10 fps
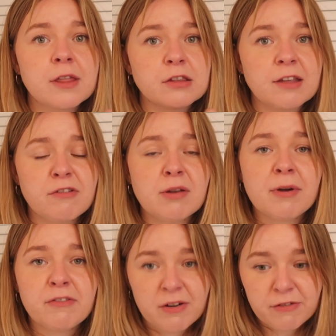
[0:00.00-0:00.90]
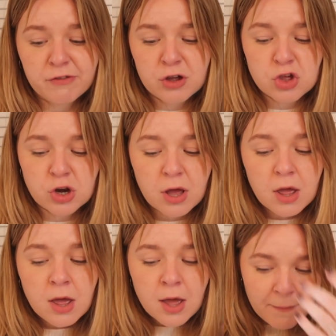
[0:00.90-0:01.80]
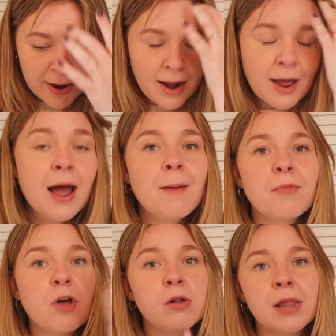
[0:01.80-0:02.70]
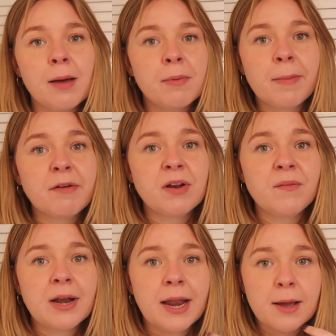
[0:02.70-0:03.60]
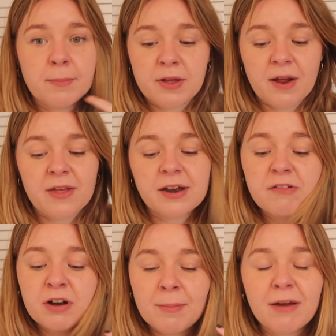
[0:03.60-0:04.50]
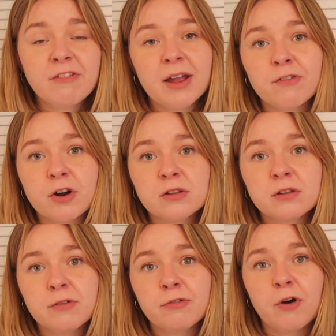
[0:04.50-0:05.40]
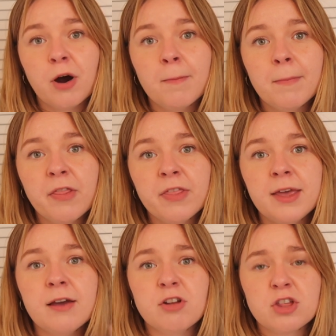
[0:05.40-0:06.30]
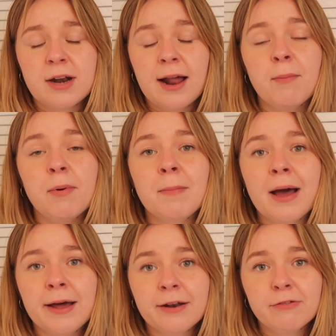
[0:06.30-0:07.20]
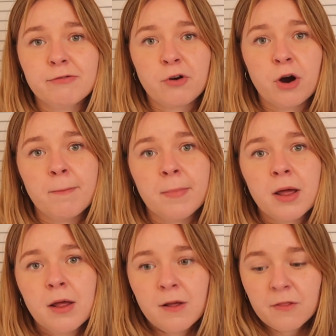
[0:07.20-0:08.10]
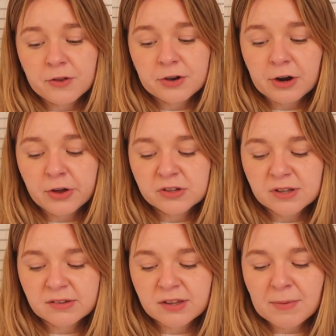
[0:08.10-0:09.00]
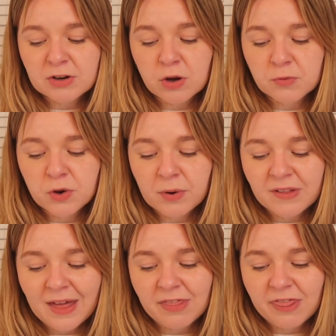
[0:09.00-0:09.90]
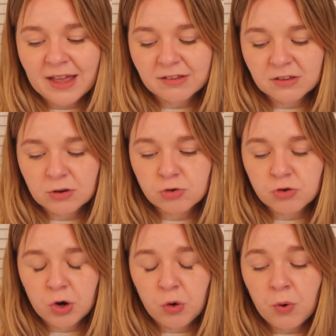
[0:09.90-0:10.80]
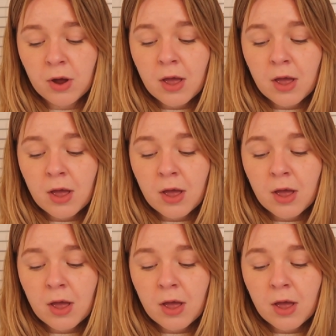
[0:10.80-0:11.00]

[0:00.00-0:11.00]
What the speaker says: That's definitely my favourite version. But yeah, the whole album I really like, but yeah, they're definitely my favourites from the original album and from the Deluxe. I'd say my top 2 are That's So True